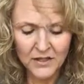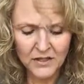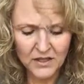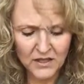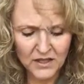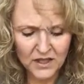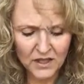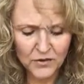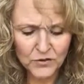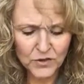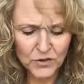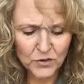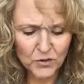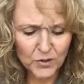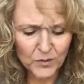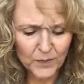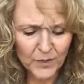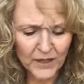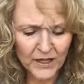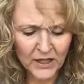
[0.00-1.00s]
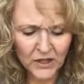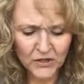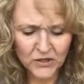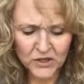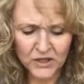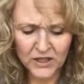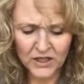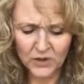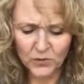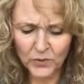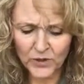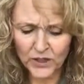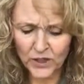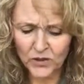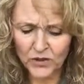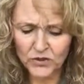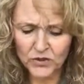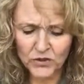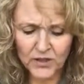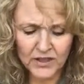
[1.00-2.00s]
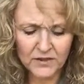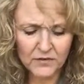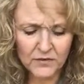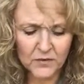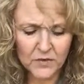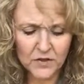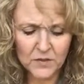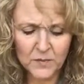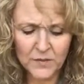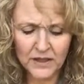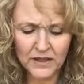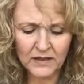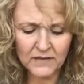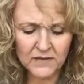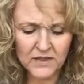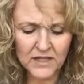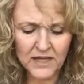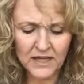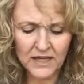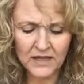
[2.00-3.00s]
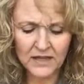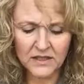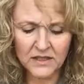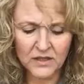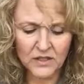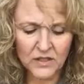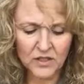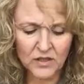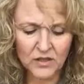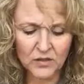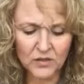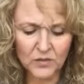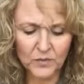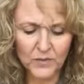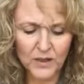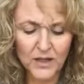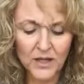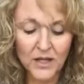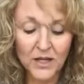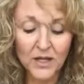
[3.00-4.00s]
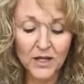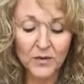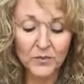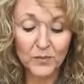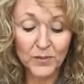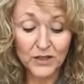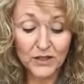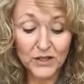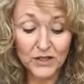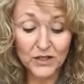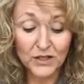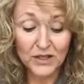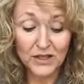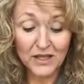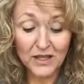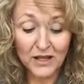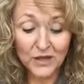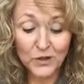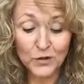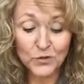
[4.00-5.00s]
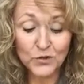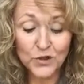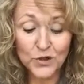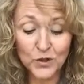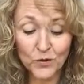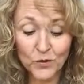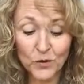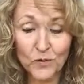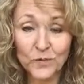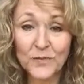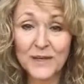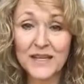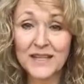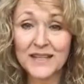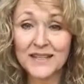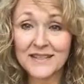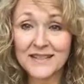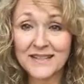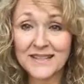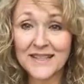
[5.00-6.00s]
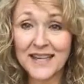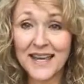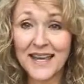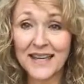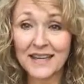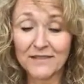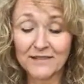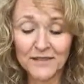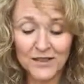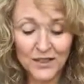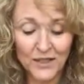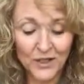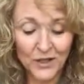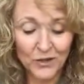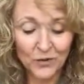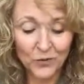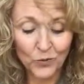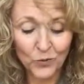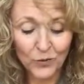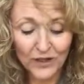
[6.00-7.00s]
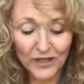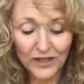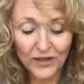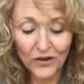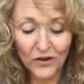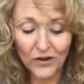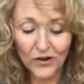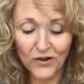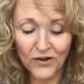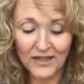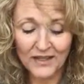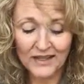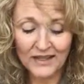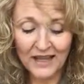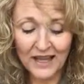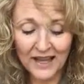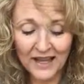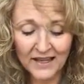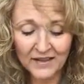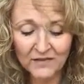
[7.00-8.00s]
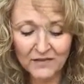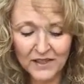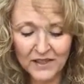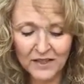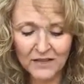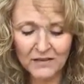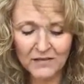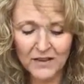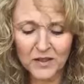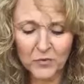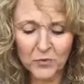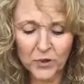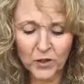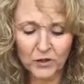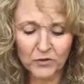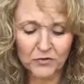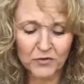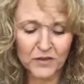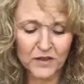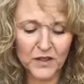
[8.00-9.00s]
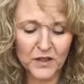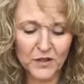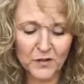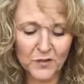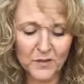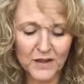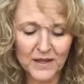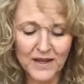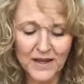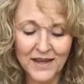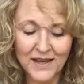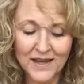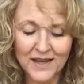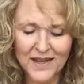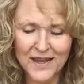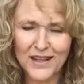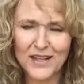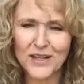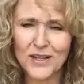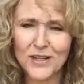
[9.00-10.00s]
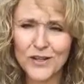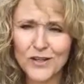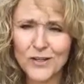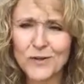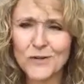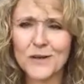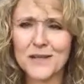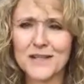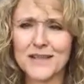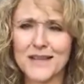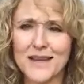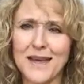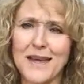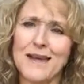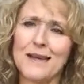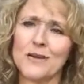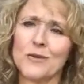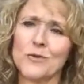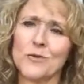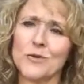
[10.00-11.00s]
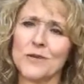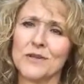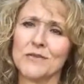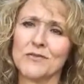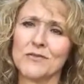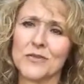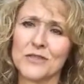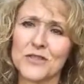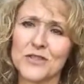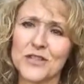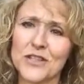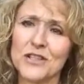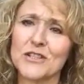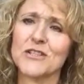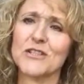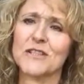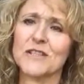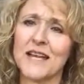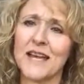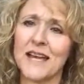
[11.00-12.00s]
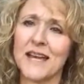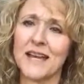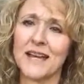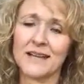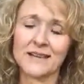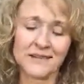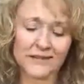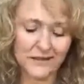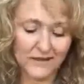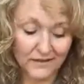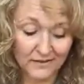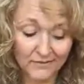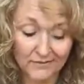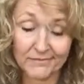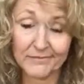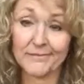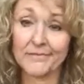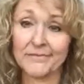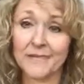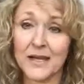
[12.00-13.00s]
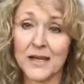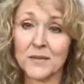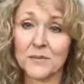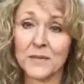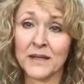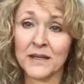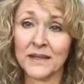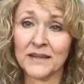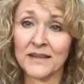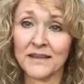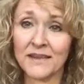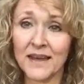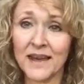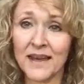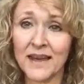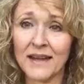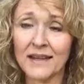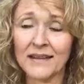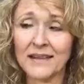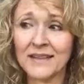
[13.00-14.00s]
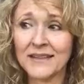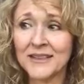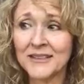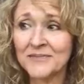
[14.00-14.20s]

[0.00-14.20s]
To those who are perishing, we are a dreadful smell of death and doom, but to those who are being saved, we are a life-giving perfume. And who is adequate for such a task?" Amen to that.